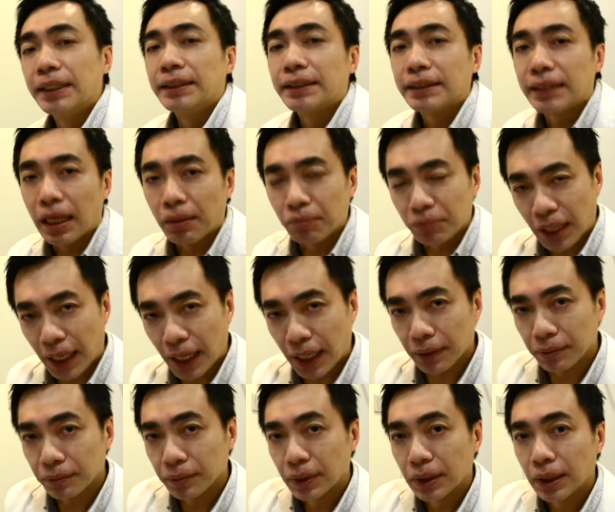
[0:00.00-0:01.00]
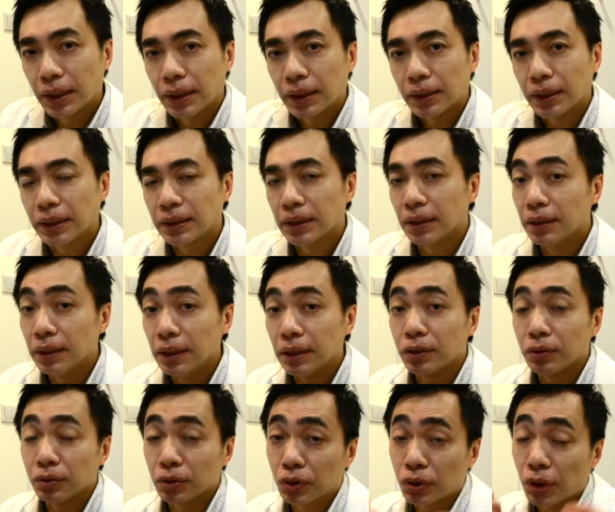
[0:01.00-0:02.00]
Sometimes there's a need
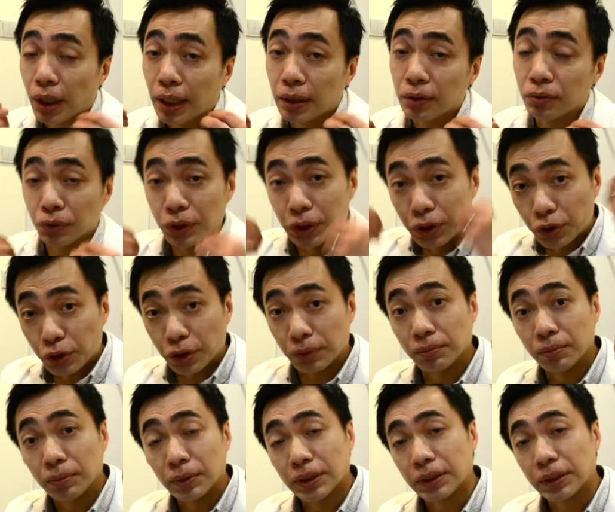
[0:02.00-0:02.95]
to try and re-drip